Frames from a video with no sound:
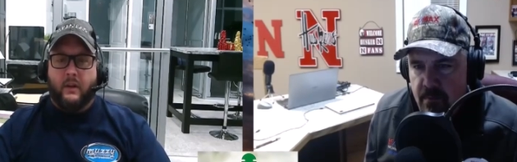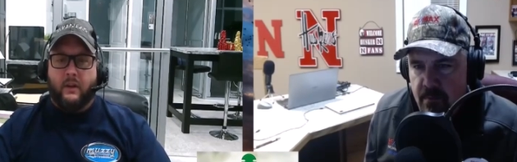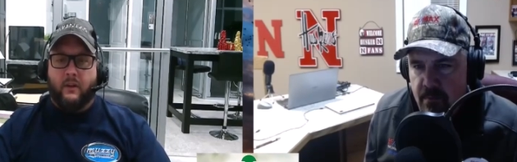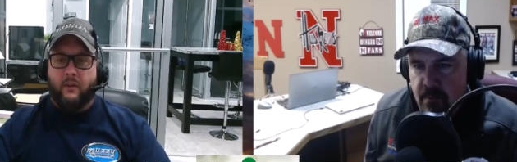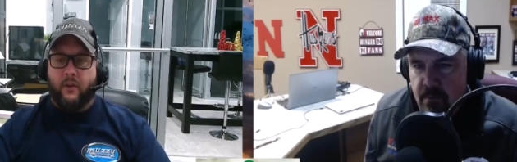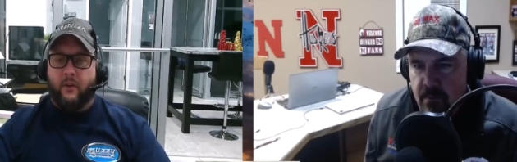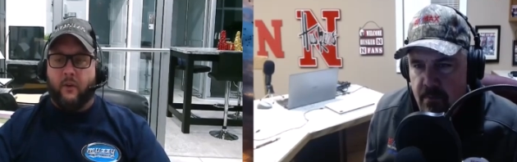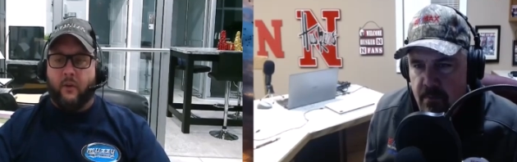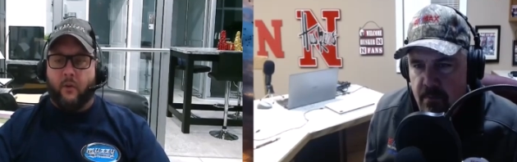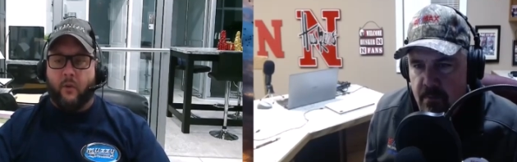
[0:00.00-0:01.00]
Speaker 1: in Southern
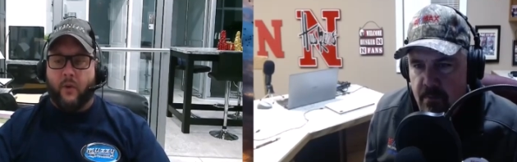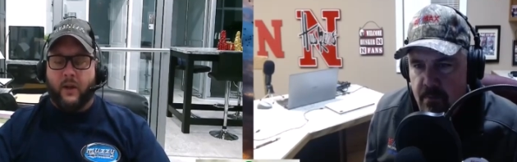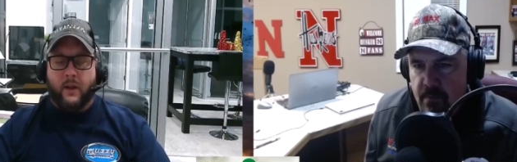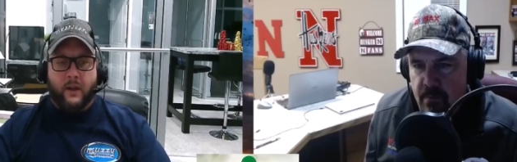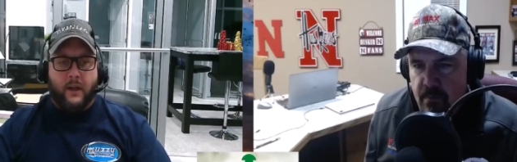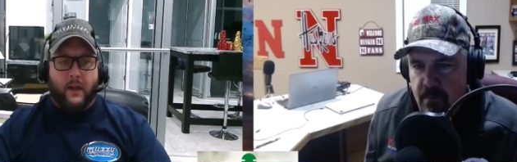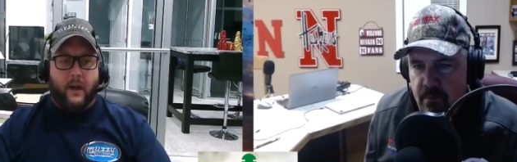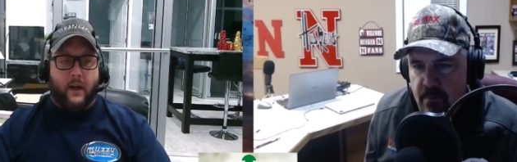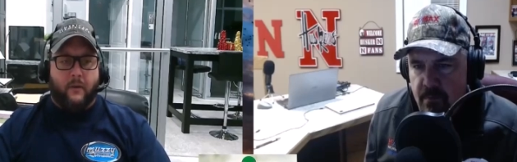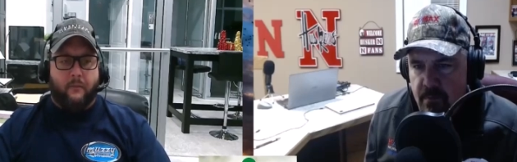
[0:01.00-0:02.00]
Illinois.
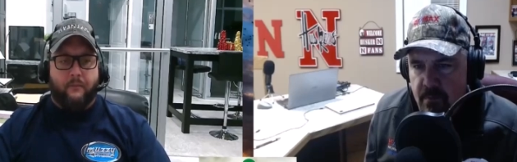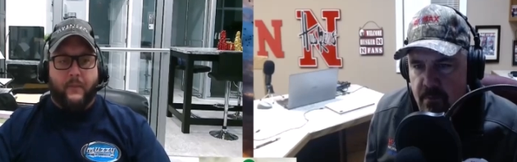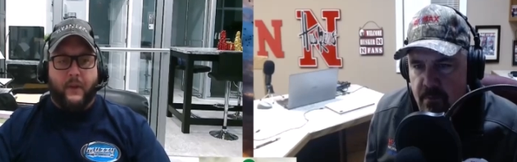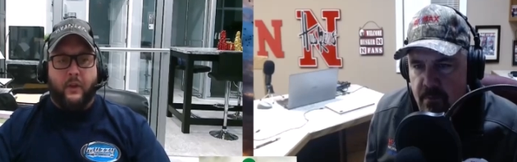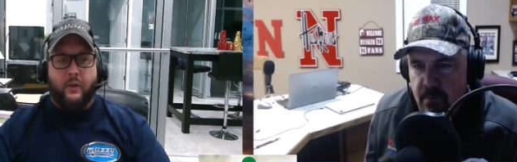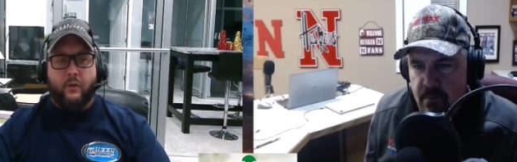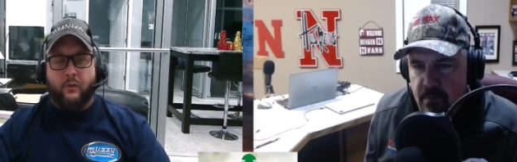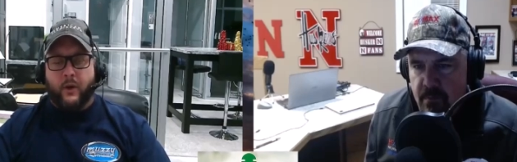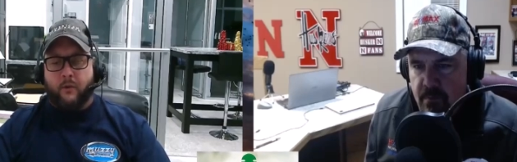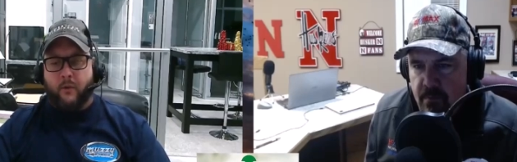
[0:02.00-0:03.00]
Um, huge
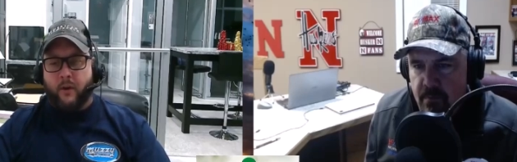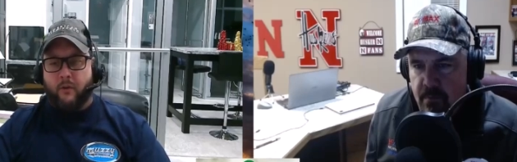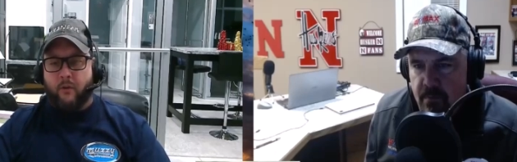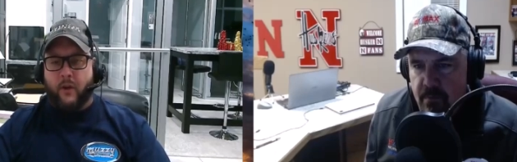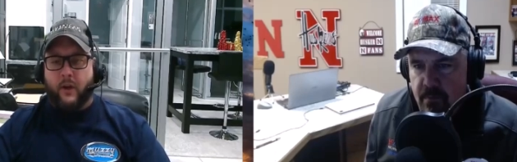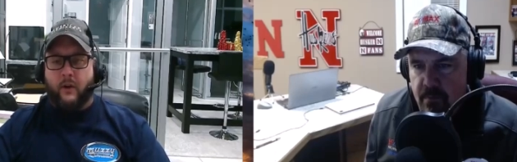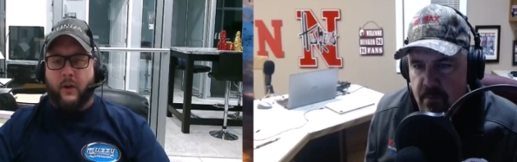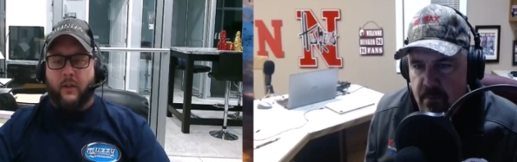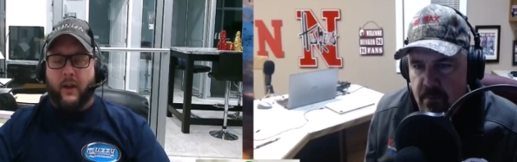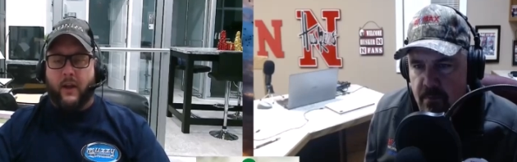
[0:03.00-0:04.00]
recreational
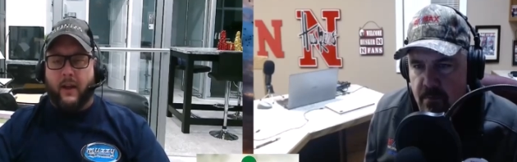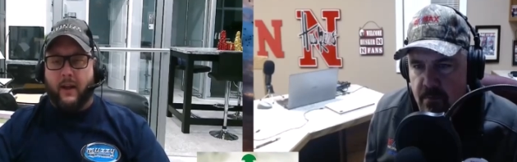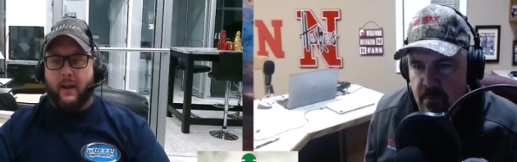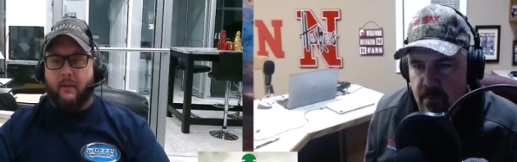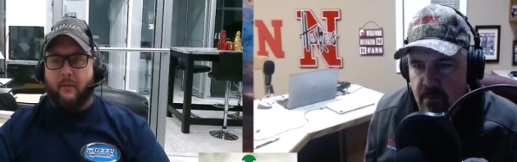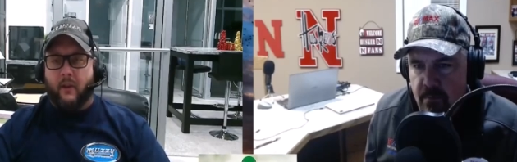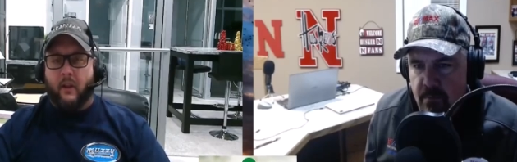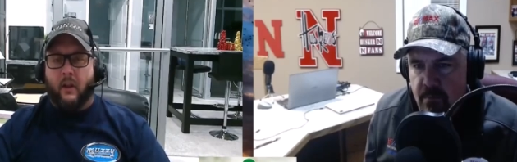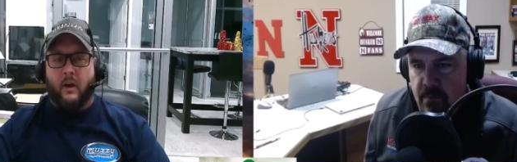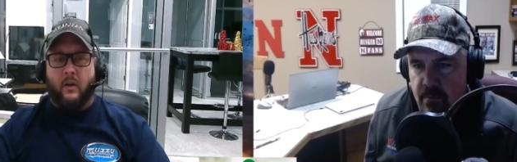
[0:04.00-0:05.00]
area. They have a
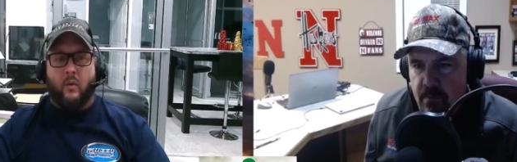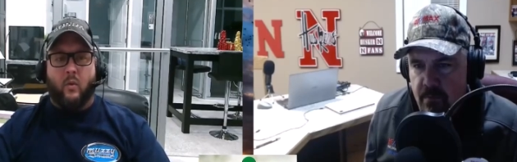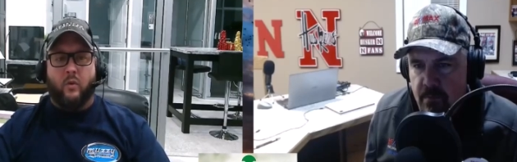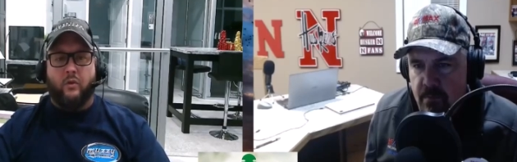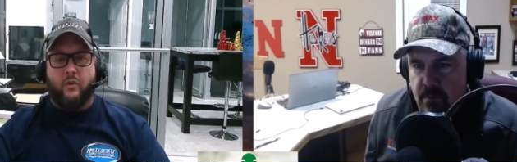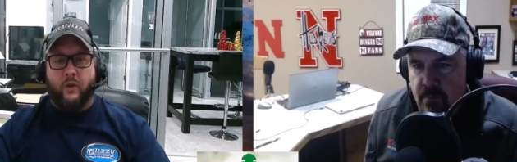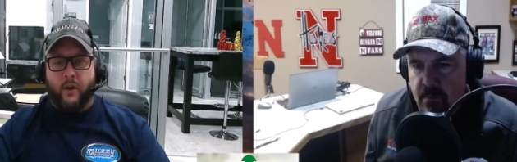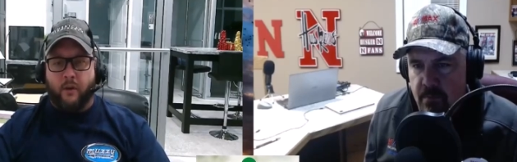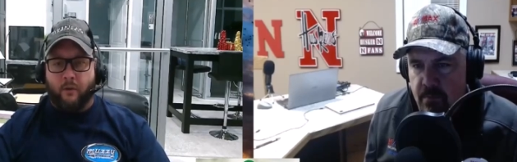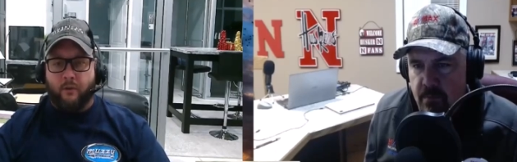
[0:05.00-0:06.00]
lot of horse
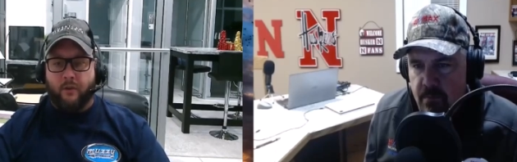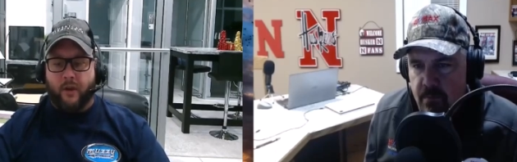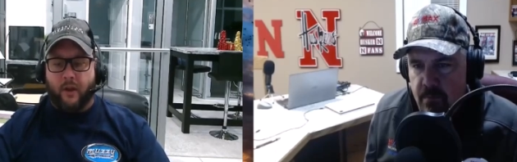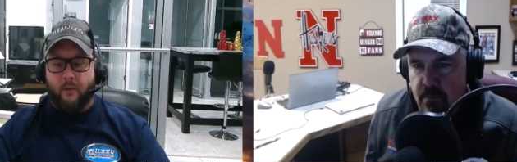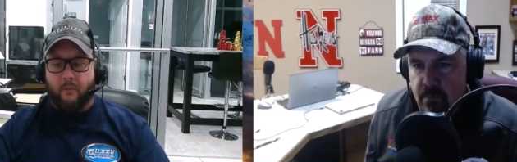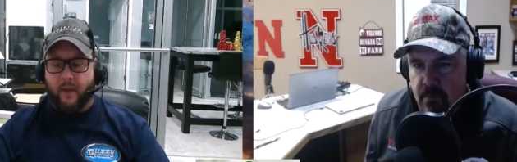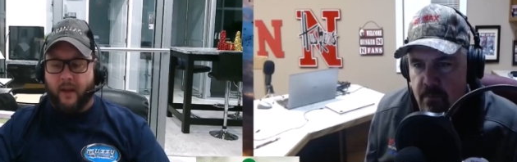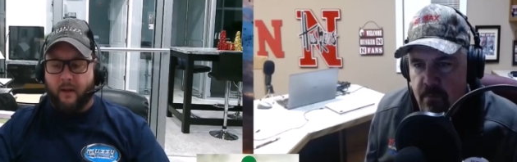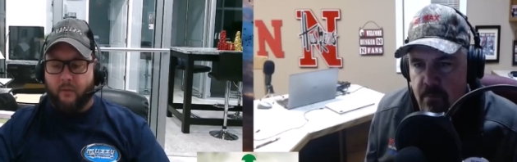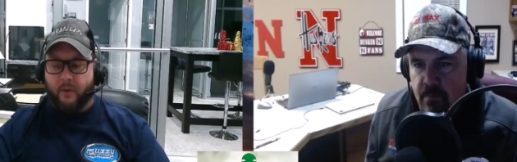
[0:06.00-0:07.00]
trails. Um, they
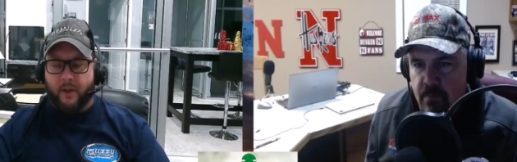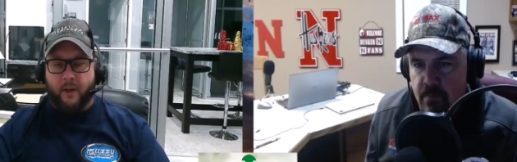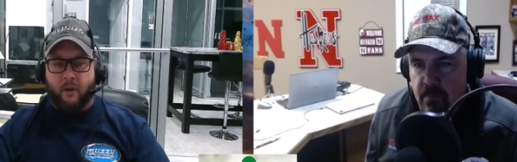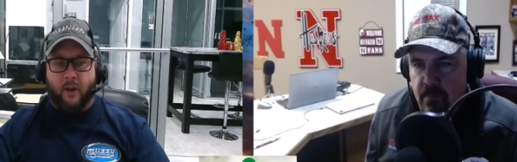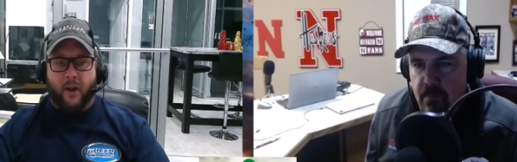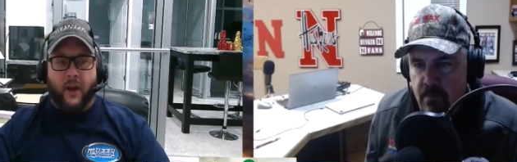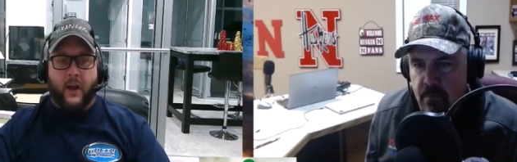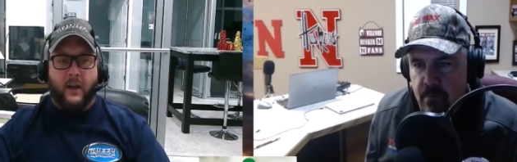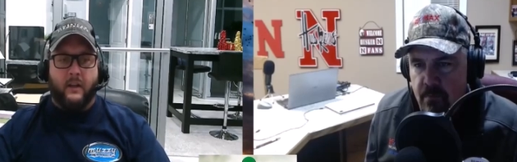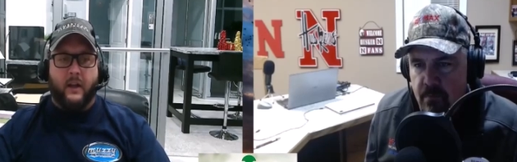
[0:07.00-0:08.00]
have what they call a
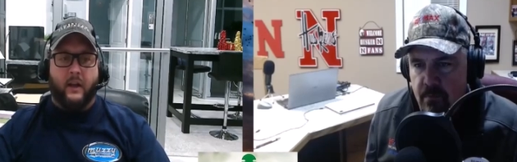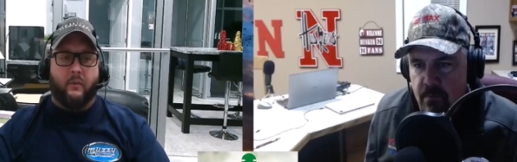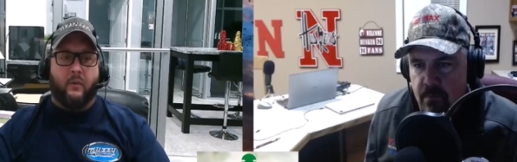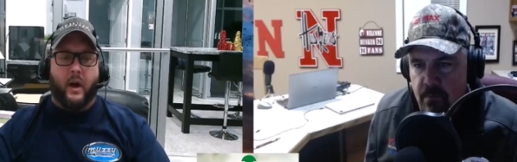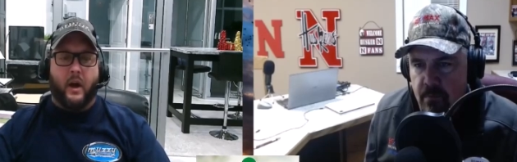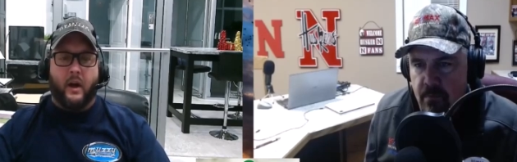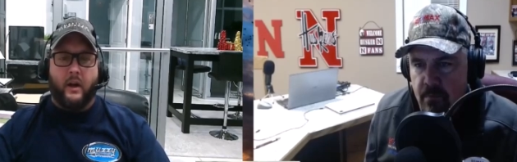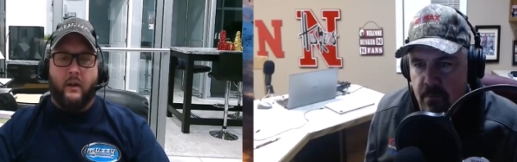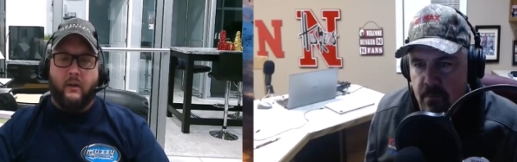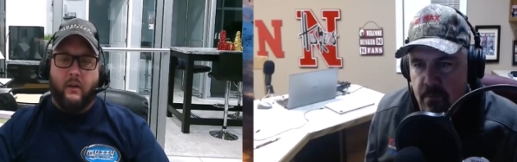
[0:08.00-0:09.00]
nine day
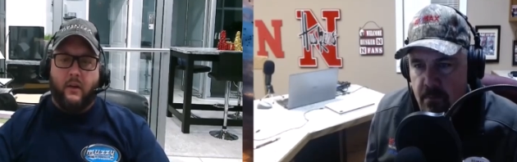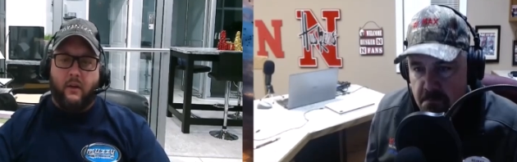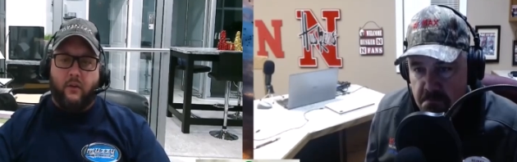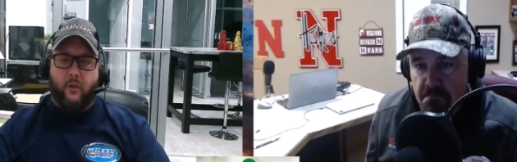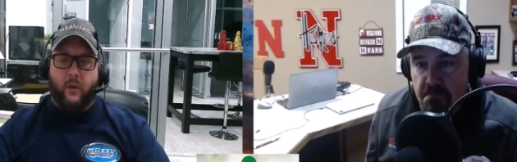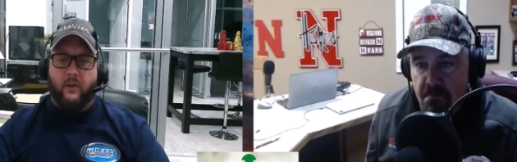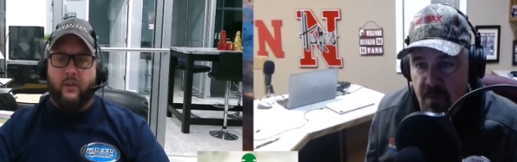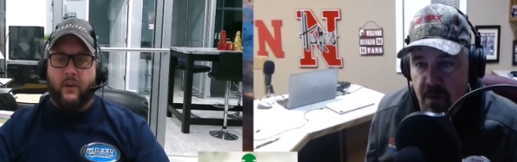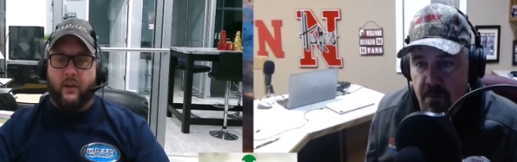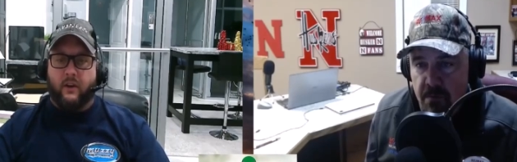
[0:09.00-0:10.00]
ride twice
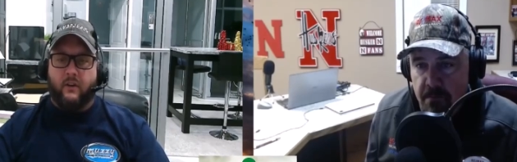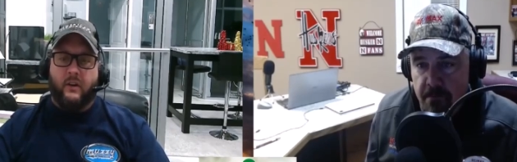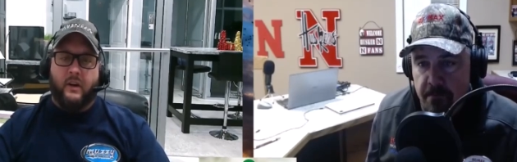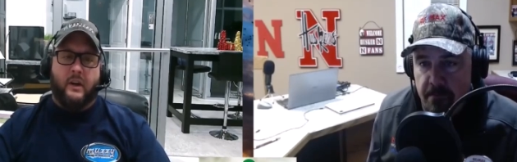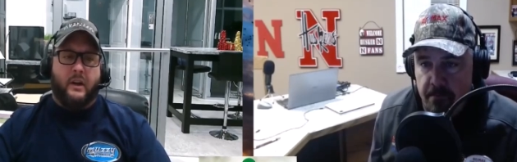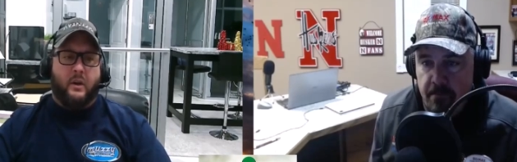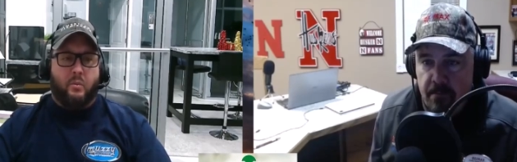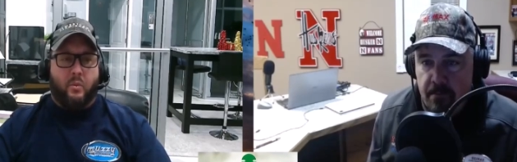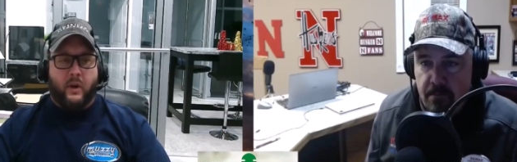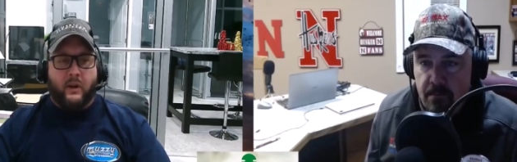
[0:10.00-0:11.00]
a year.
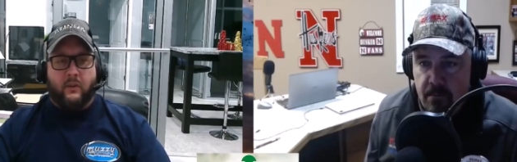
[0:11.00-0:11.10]
Brings a